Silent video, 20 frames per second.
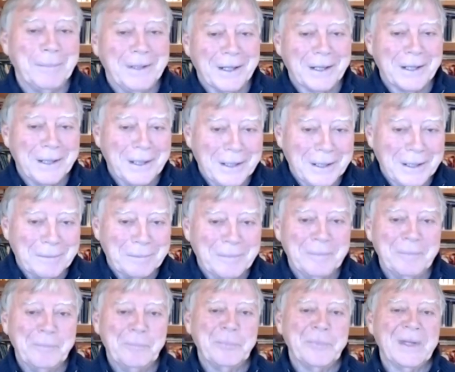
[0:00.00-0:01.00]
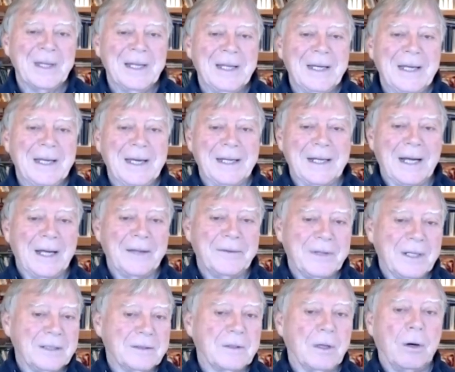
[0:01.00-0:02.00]
come. And I
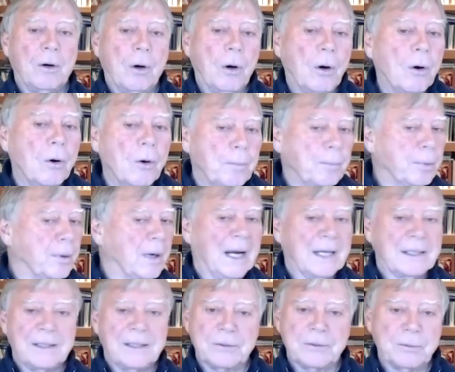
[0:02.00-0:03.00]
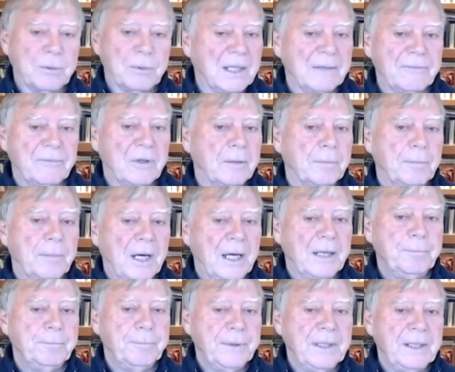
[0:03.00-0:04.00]
think the whole practice, whatever it
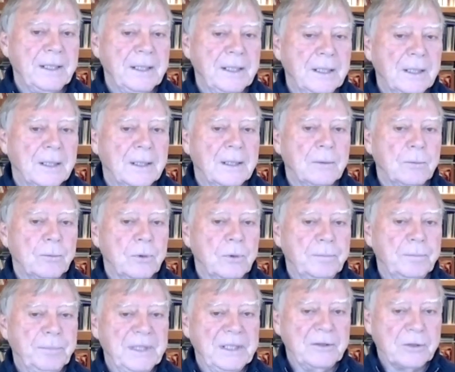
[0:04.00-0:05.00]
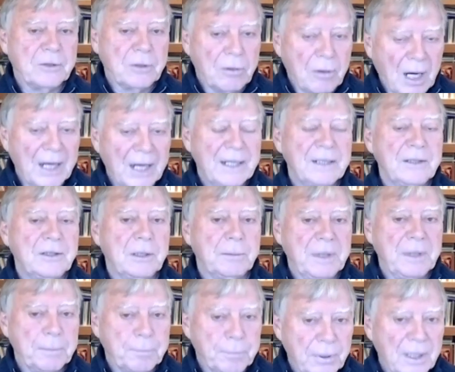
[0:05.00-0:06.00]
might be, would be trying to
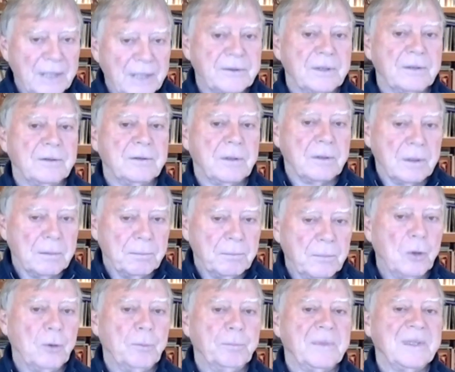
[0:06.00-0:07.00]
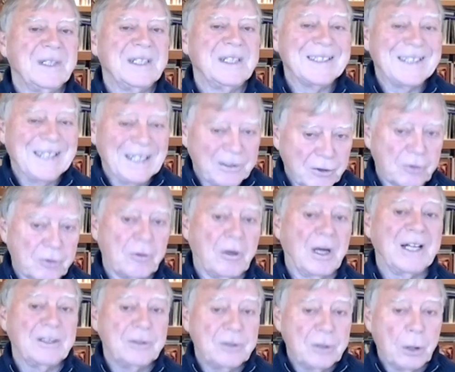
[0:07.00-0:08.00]
be present to the moment that's
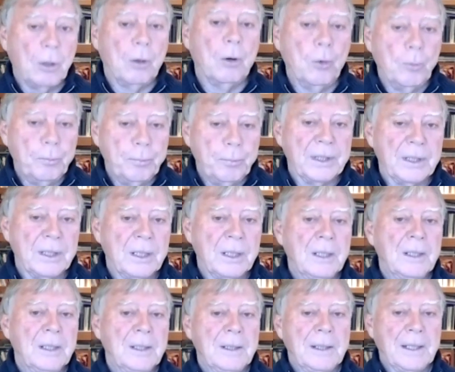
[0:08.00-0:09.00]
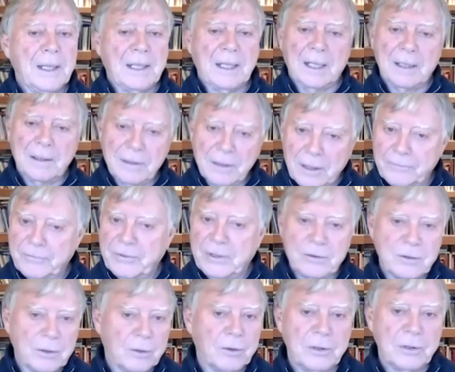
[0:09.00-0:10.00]
trying to open. And I love
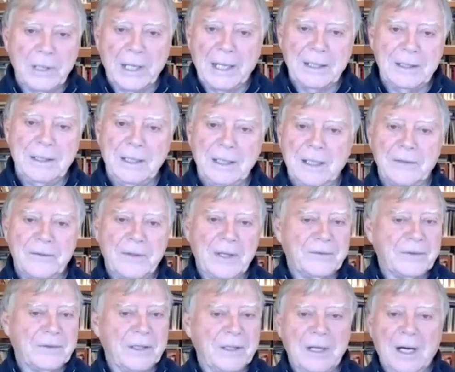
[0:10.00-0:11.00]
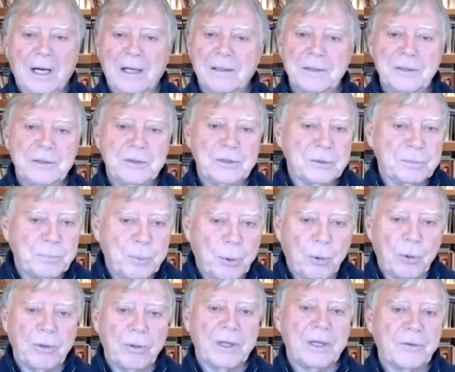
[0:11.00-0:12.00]
this old idea that the knowledge is
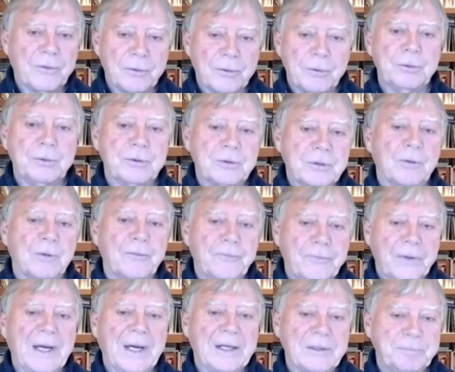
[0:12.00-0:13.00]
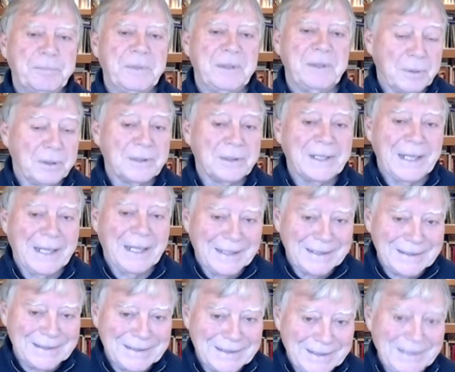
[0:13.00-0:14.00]
pouring through so fast people
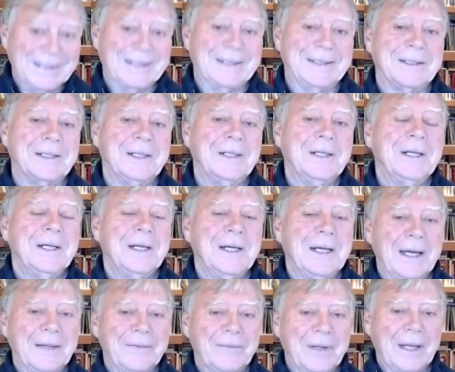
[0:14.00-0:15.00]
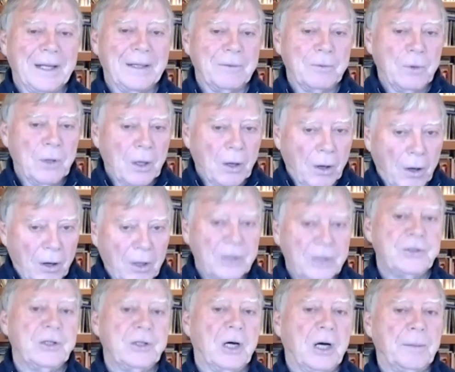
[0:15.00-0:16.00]
can't see it. And then our
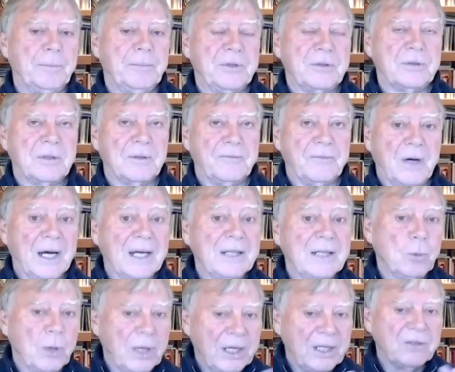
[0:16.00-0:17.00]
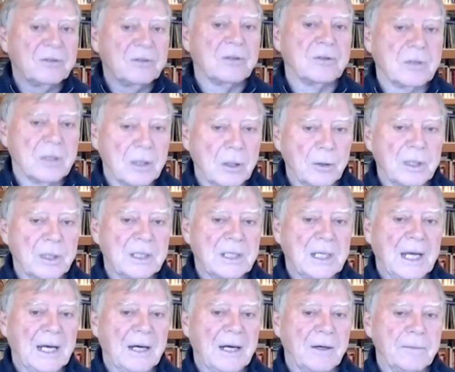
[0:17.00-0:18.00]
job is to find ways to slow it
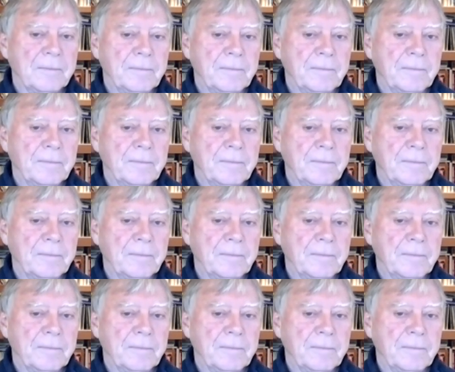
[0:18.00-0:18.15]
down,